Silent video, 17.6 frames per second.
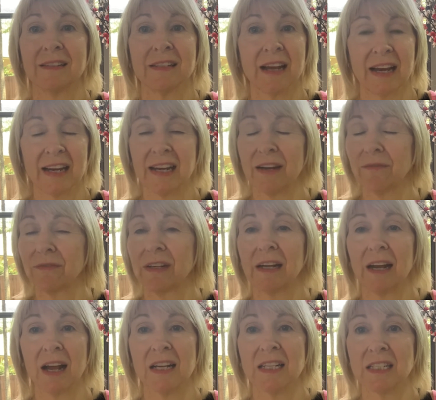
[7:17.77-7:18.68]
Take every
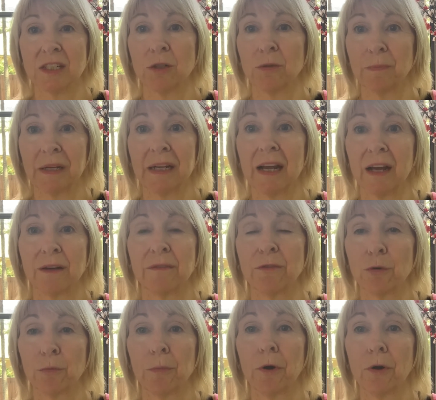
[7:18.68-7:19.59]
last little bit out of
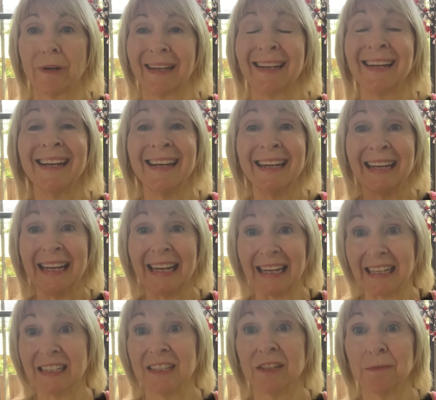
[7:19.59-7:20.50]
your body
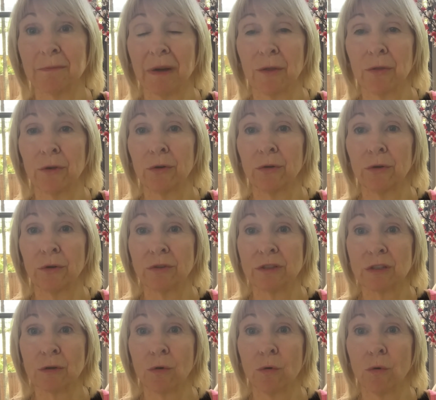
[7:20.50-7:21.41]
into Mother
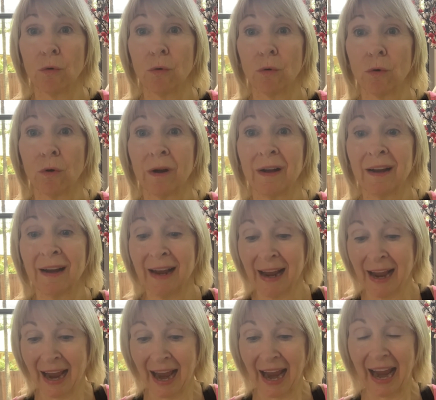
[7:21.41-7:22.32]
Earth's core.
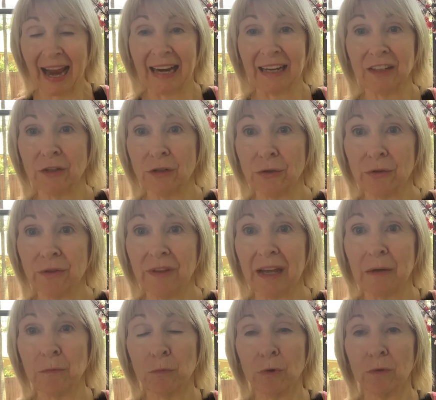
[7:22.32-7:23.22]
And you
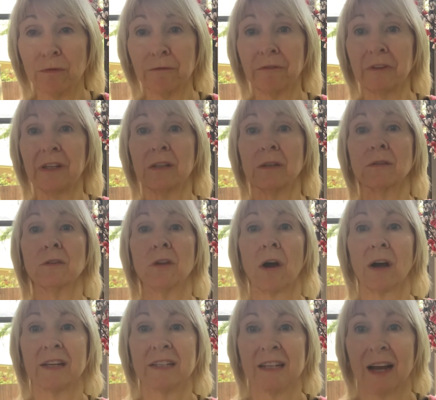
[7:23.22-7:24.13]
then will feel
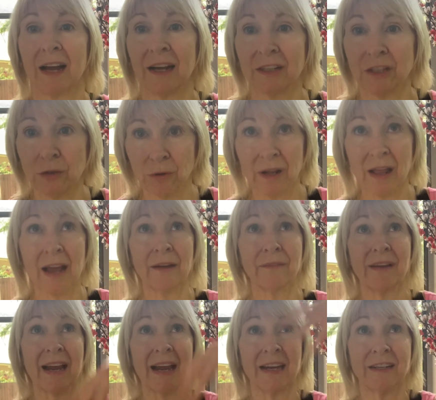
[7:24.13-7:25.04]
lighter. You'll have
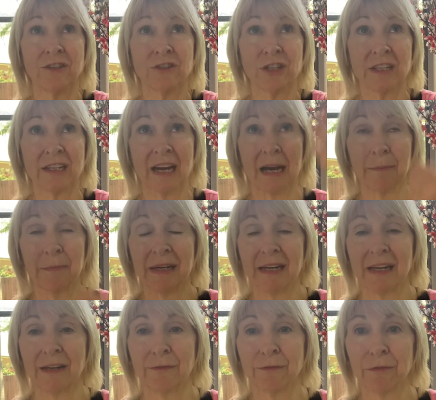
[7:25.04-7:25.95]
energy
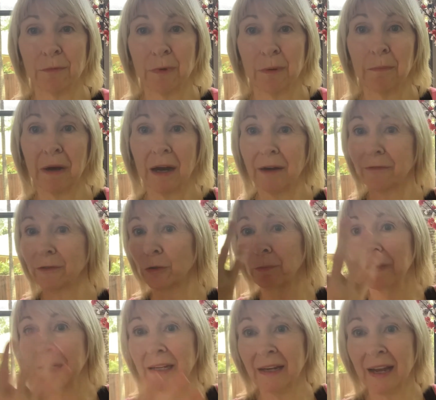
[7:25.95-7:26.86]
coming in from above. You'll
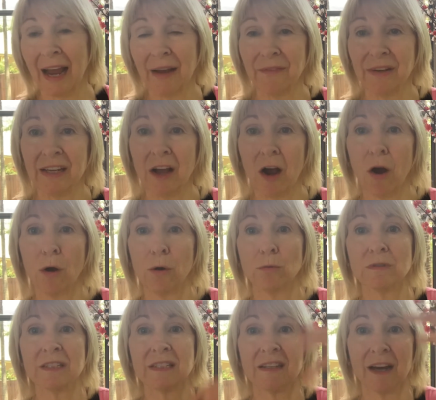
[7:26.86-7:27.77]
be having
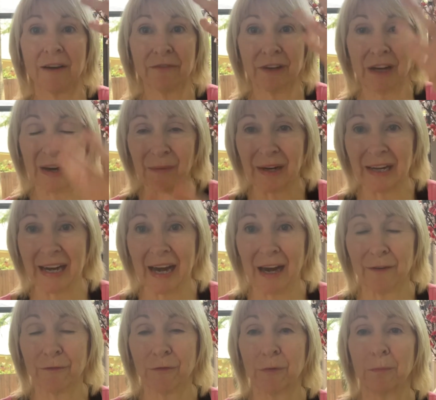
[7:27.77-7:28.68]
old stuff going
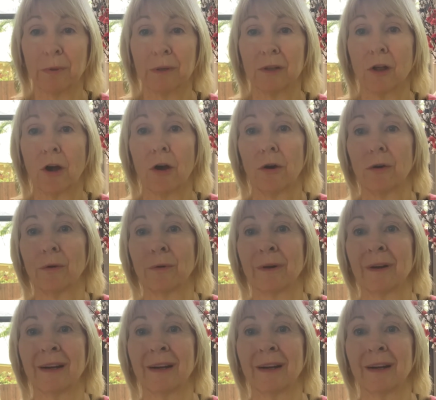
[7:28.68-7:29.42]
out from below.